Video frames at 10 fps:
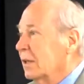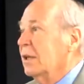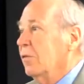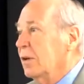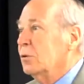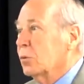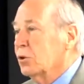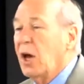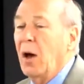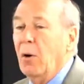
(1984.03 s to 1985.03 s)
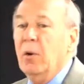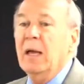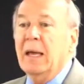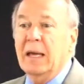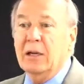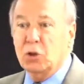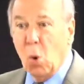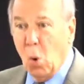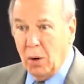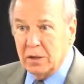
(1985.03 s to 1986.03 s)
individual toe, each
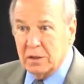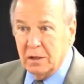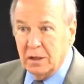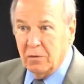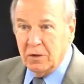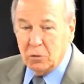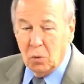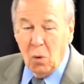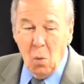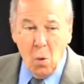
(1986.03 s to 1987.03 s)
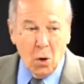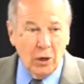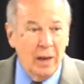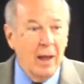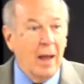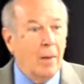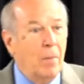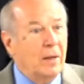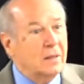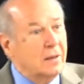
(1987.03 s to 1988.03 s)
horn is an individual horn,
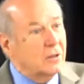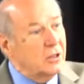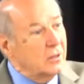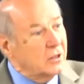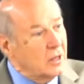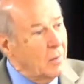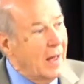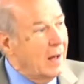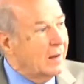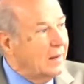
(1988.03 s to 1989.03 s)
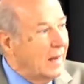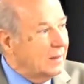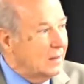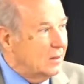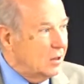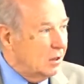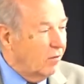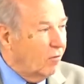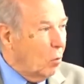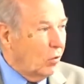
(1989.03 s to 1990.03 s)
but they're still somehow connected to the
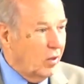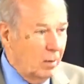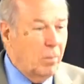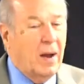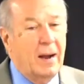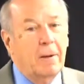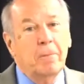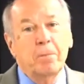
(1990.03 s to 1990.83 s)
Fourth Empire.